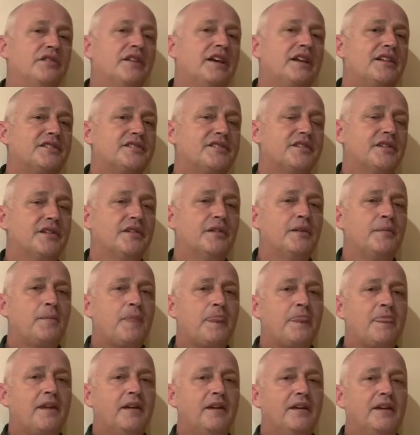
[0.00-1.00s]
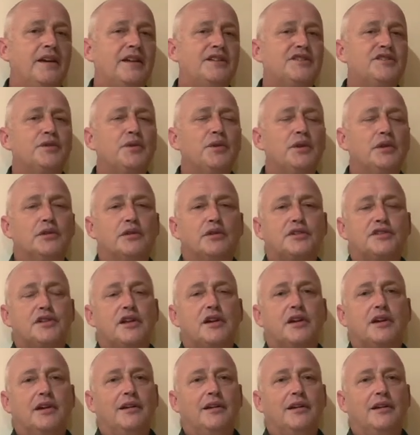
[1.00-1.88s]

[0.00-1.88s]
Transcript: It sort of looks like